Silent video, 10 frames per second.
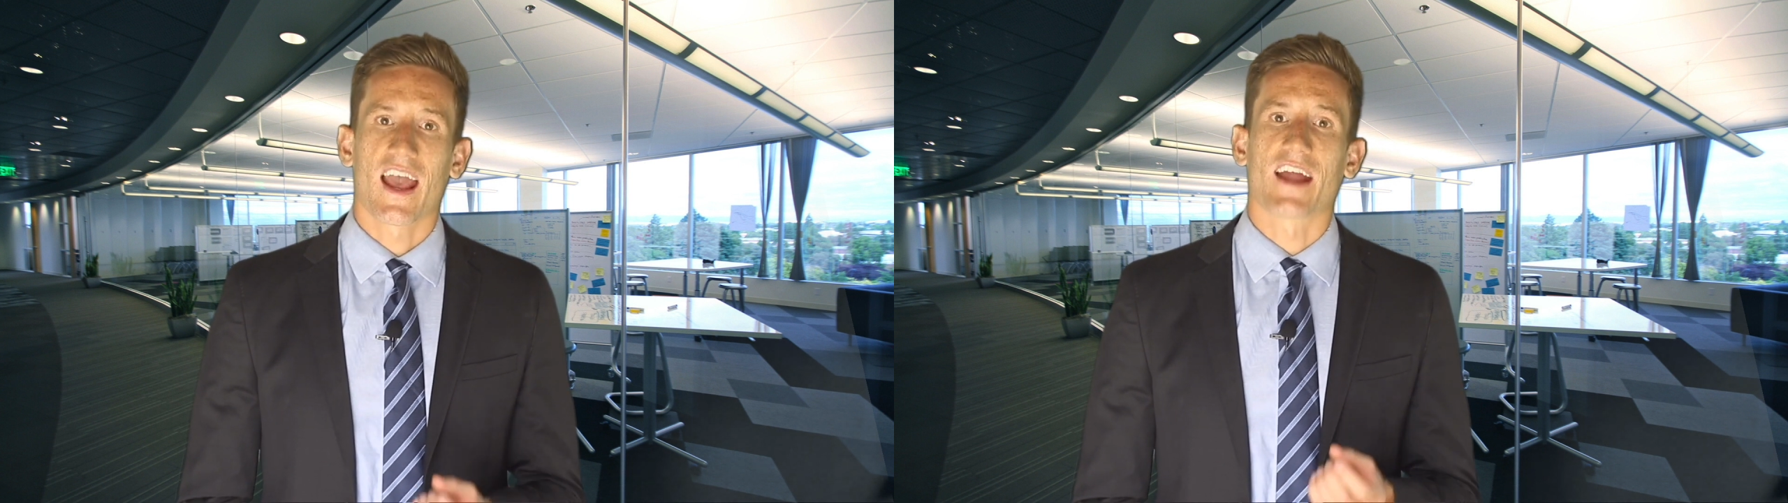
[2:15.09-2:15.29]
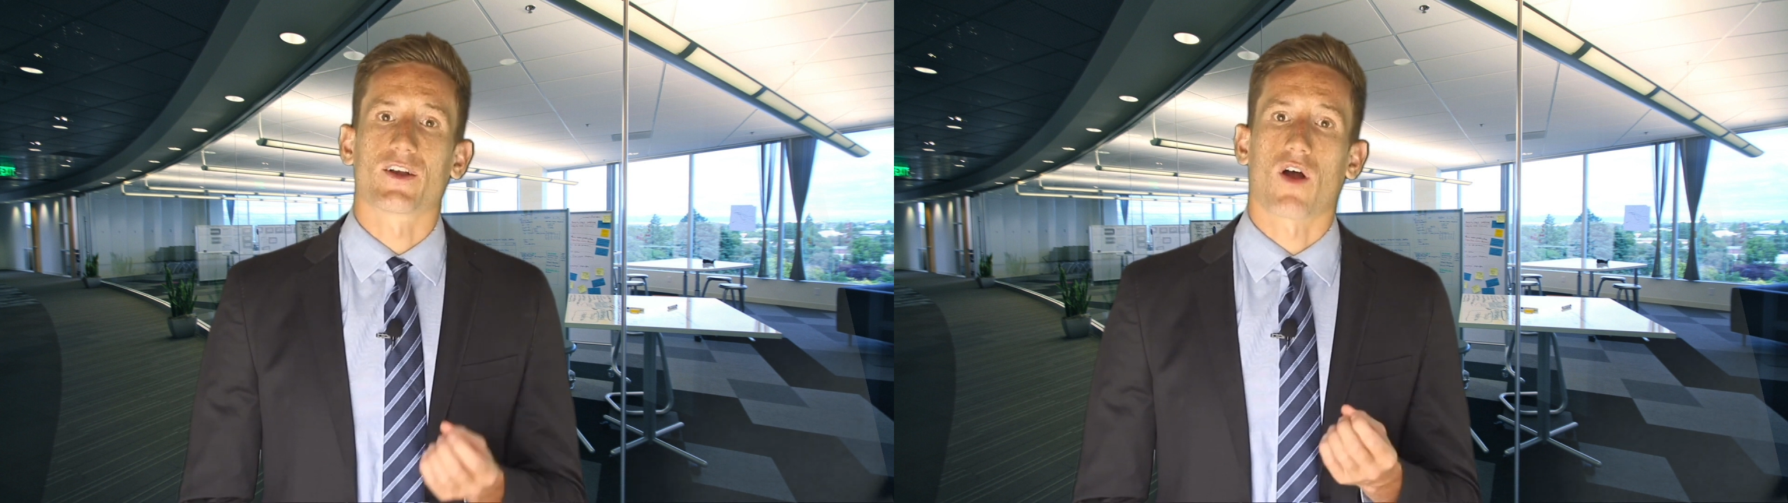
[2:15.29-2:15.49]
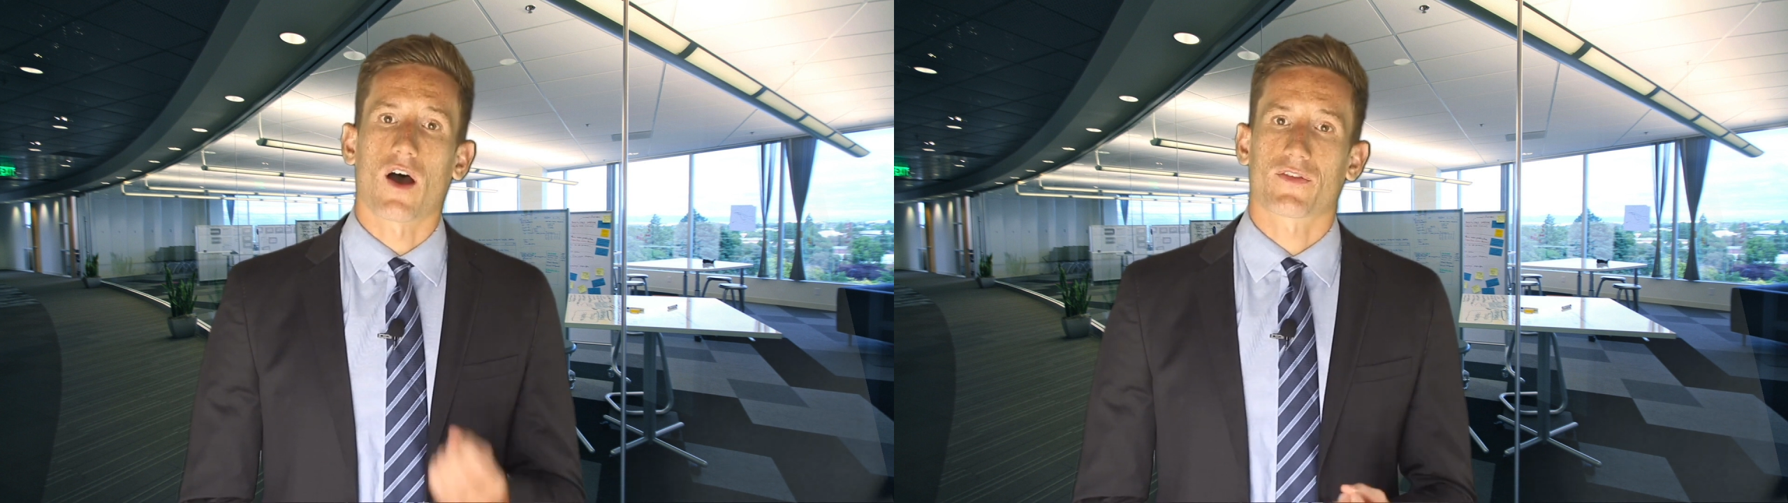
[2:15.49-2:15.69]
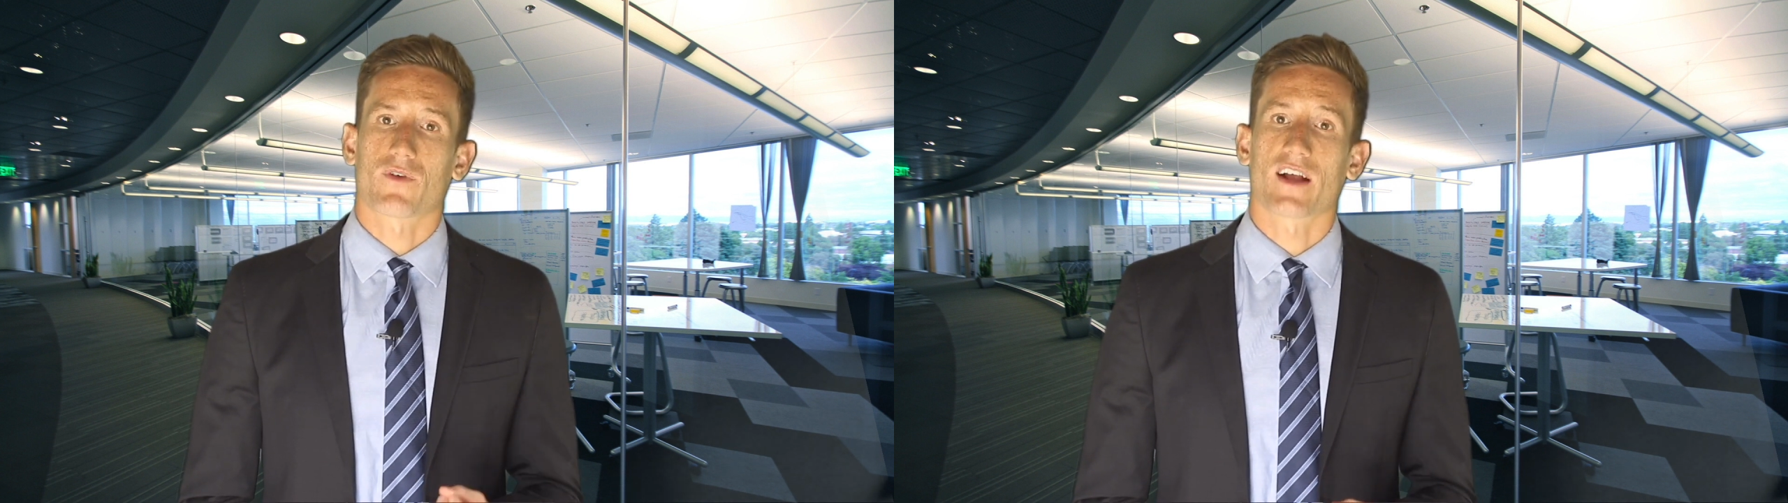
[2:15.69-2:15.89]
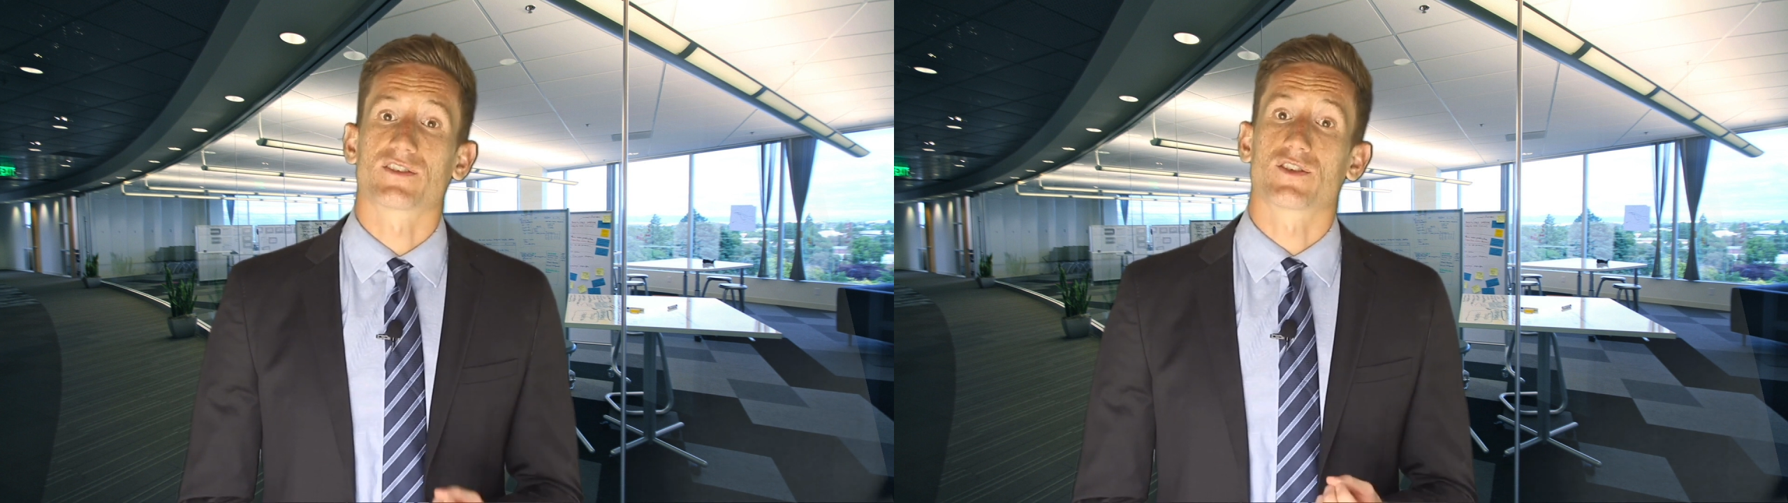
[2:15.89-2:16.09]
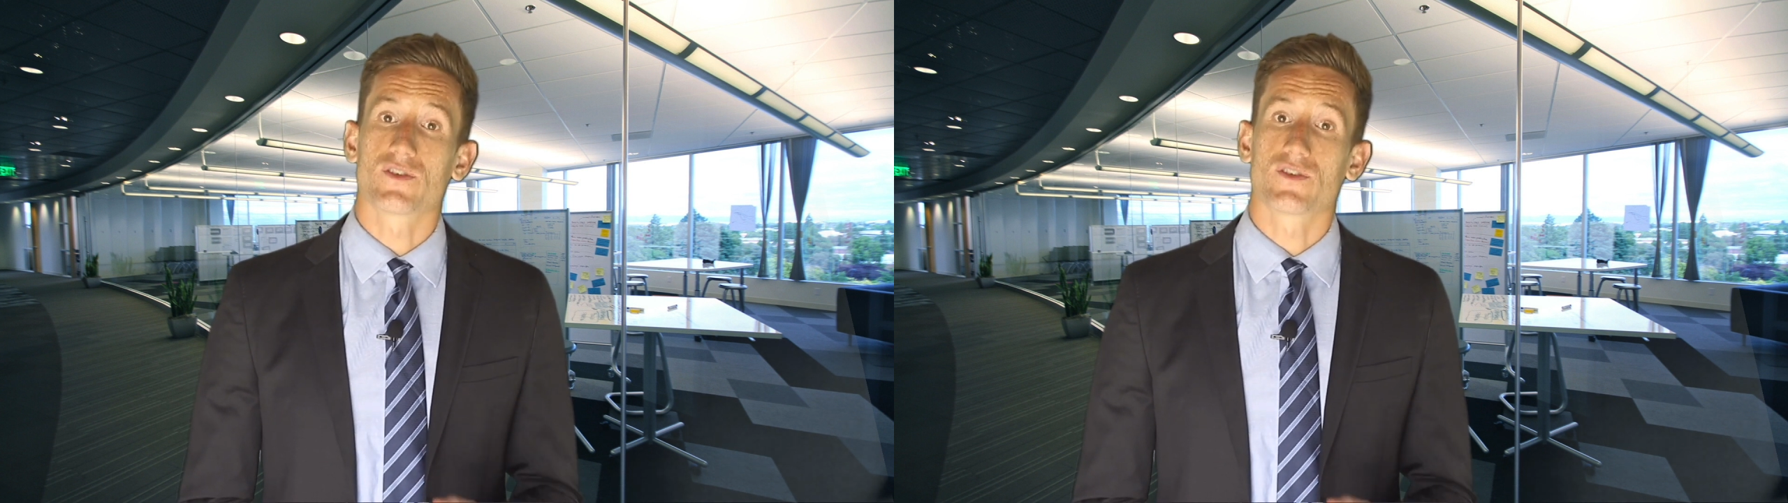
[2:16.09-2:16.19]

And your authorized